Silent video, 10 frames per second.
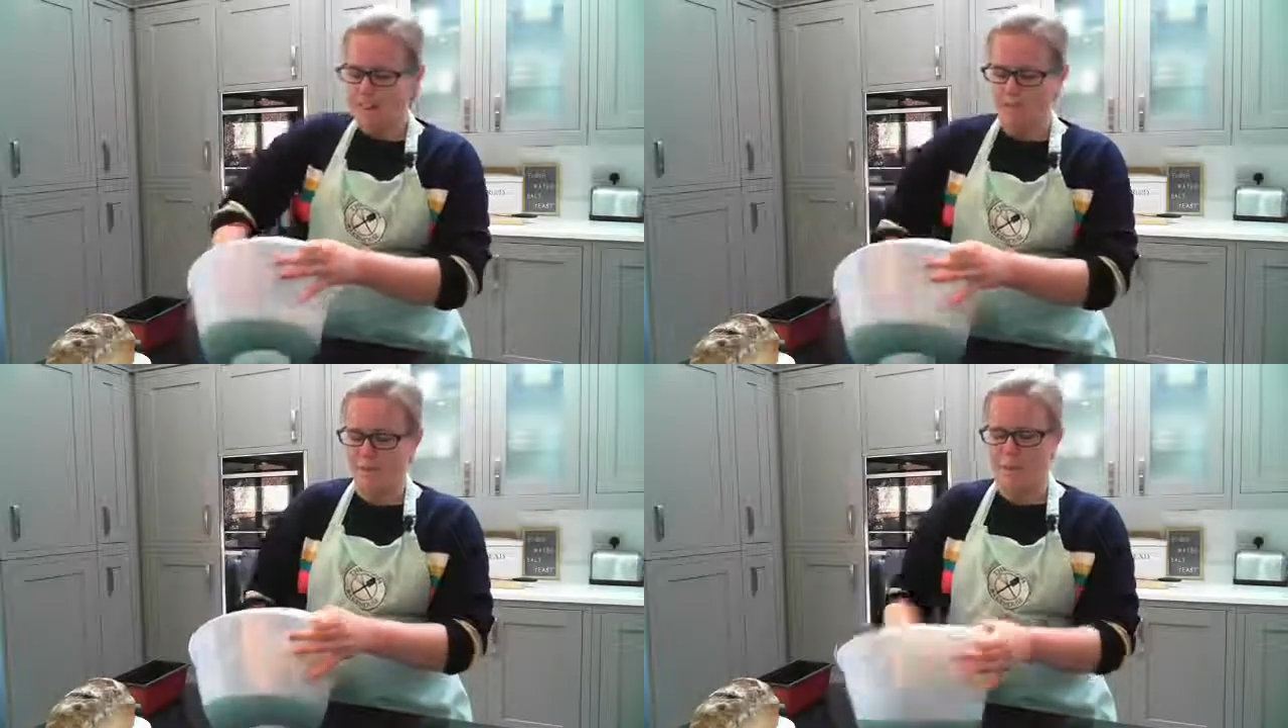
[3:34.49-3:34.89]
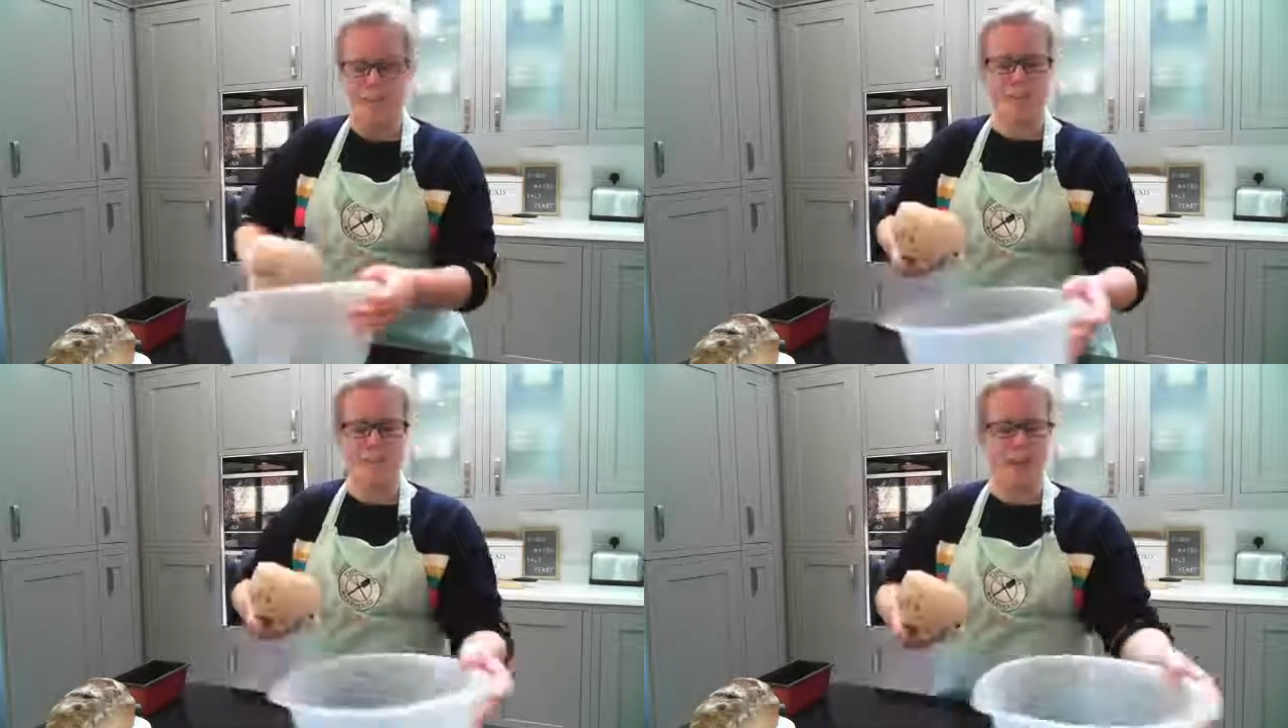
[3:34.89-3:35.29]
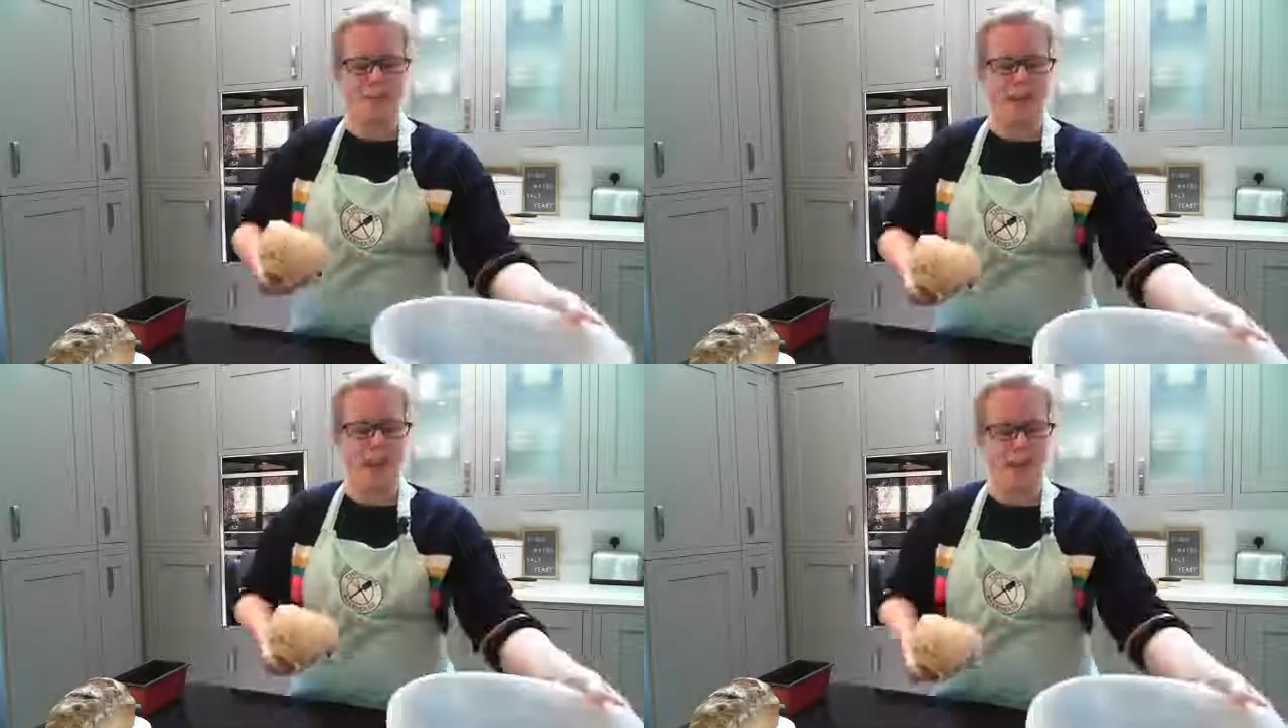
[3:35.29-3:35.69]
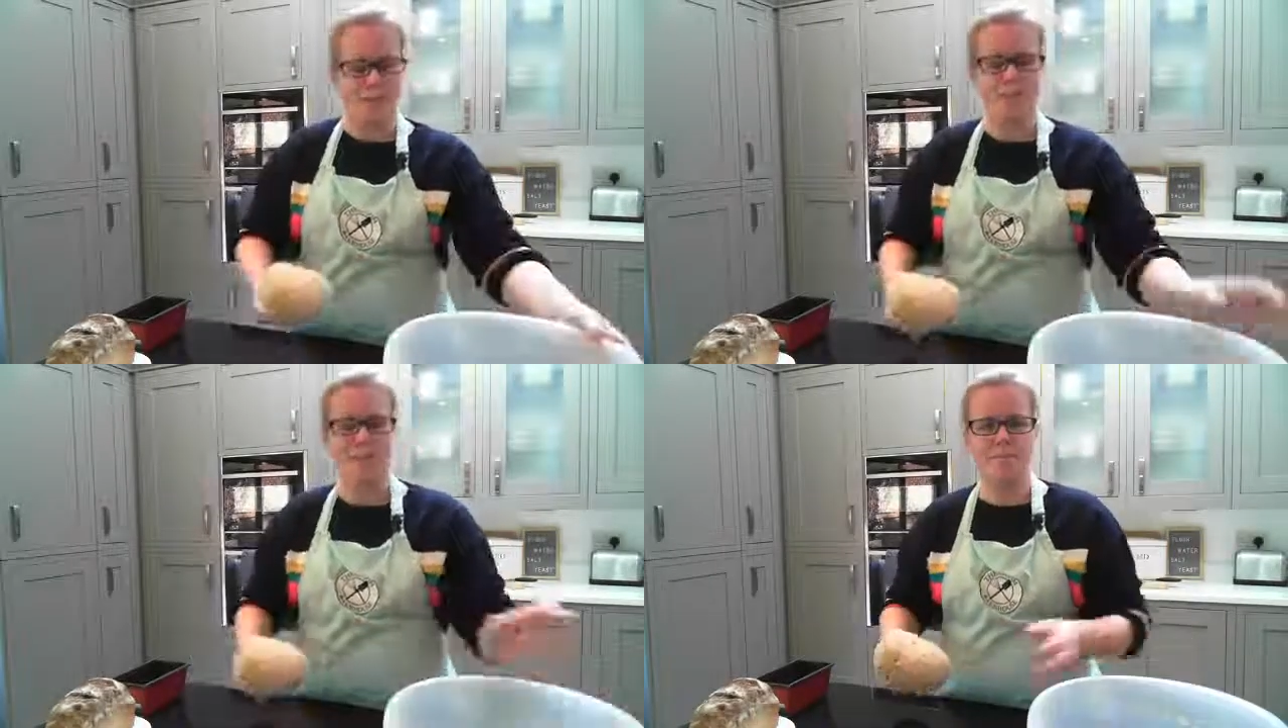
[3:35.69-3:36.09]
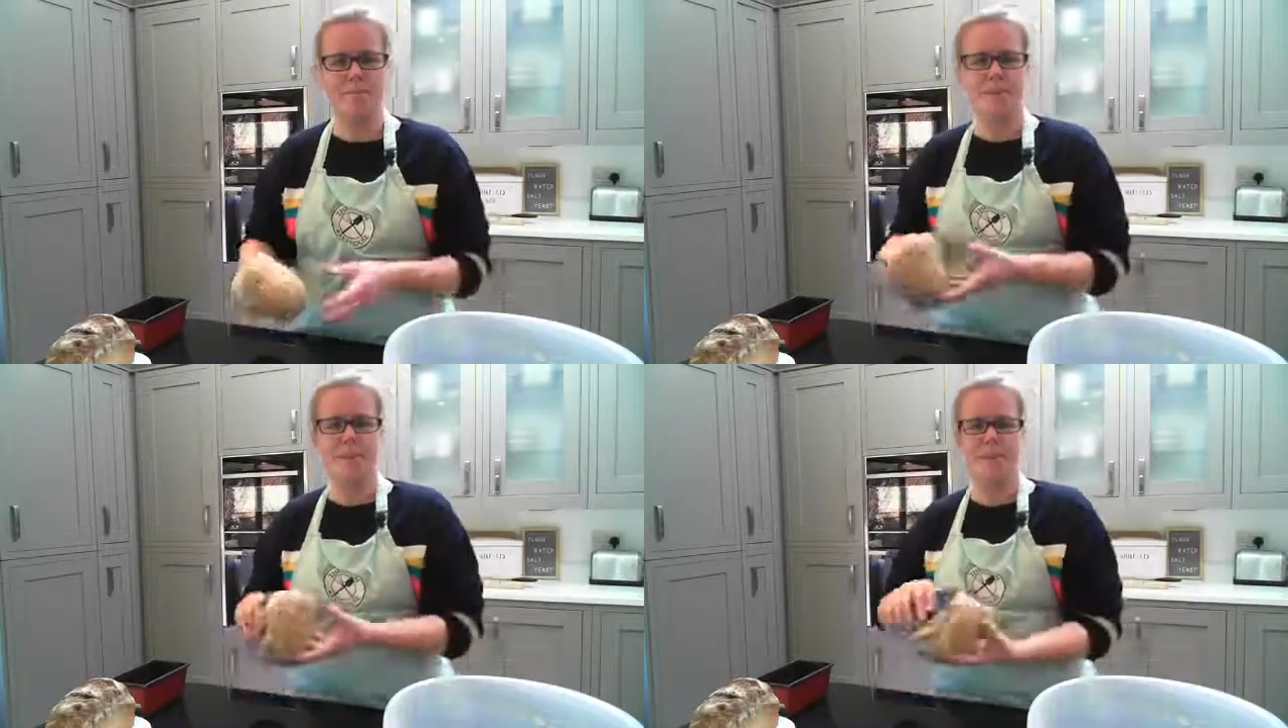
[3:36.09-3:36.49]
And we'll take a bit of that out.
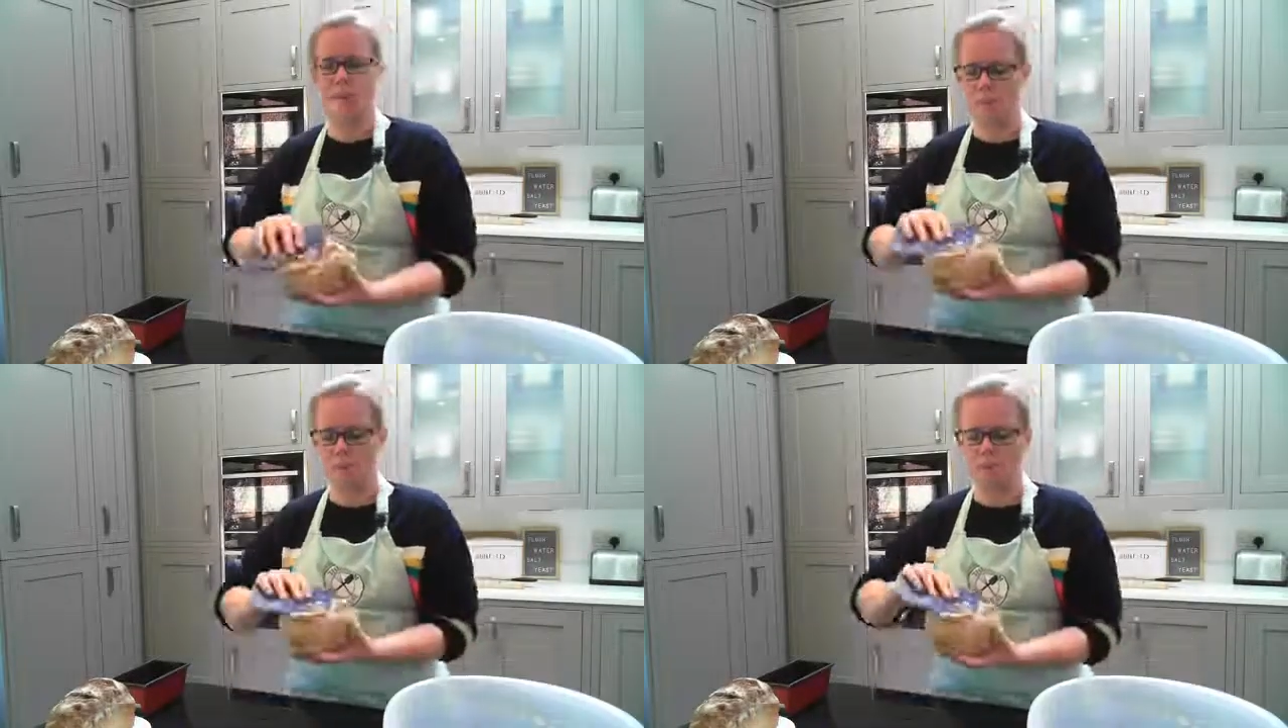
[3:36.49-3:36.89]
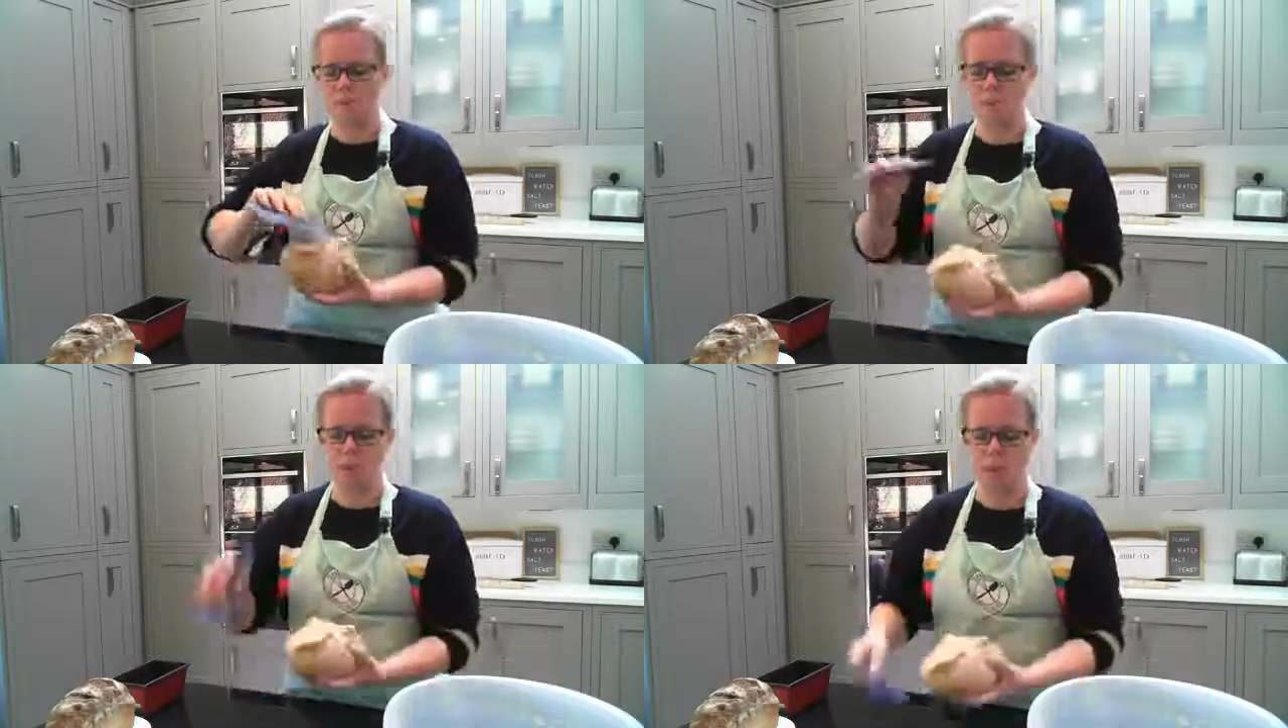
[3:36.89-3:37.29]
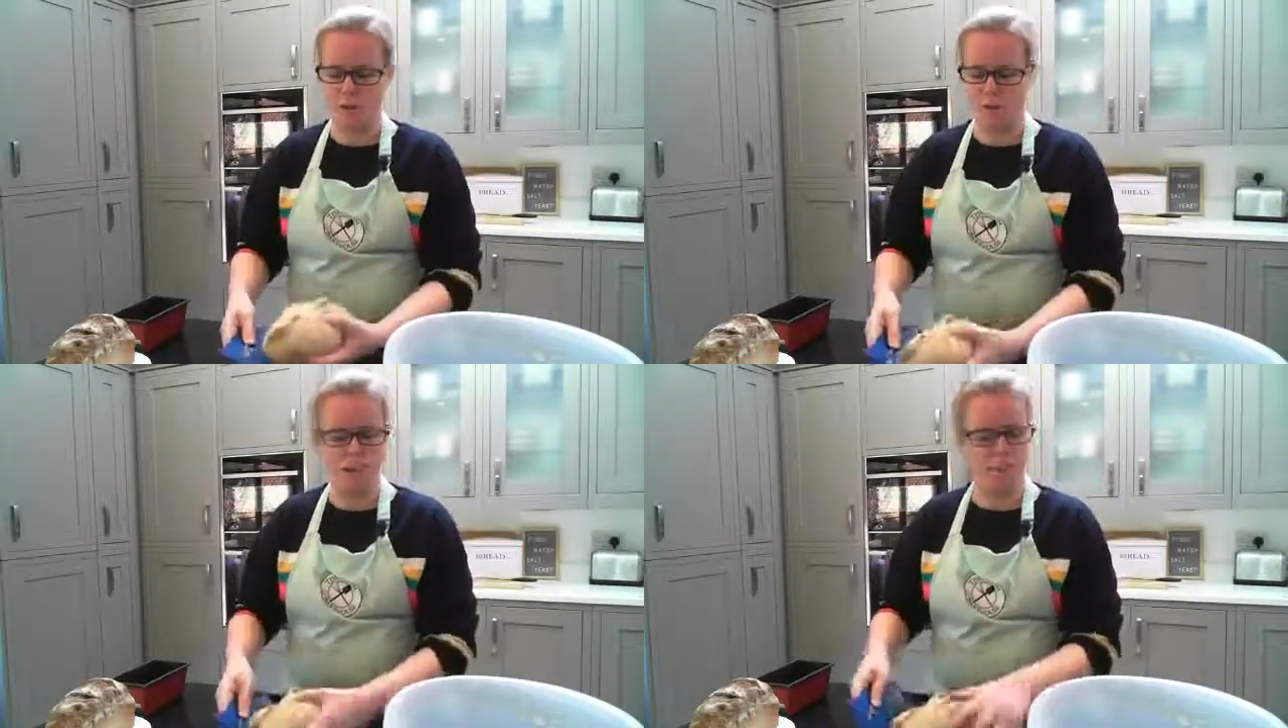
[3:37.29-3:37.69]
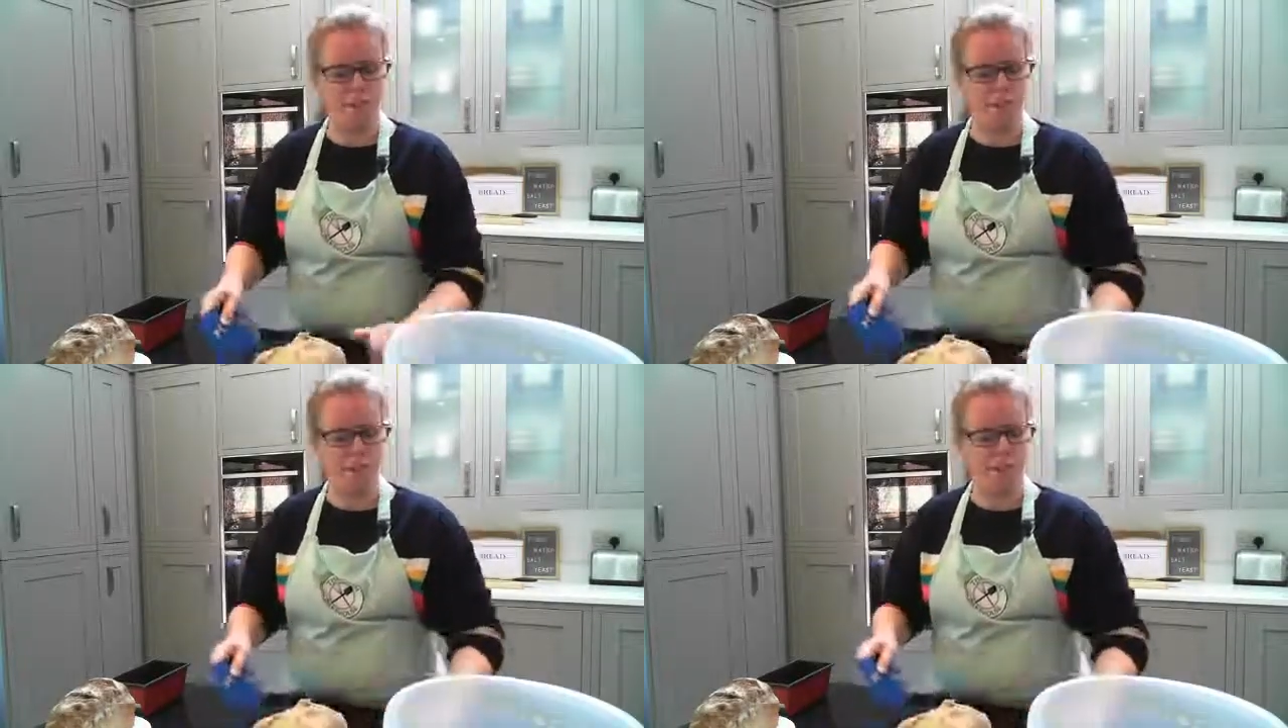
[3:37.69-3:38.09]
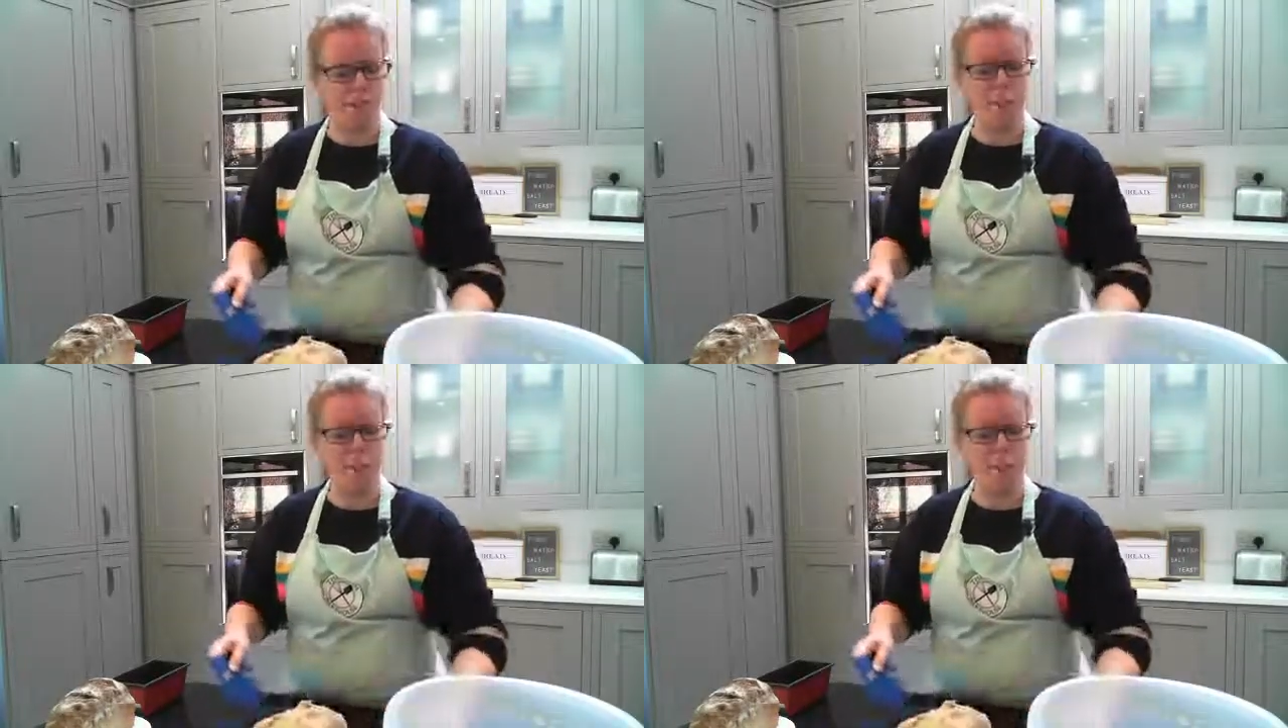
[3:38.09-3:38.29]
So once your dough has risen,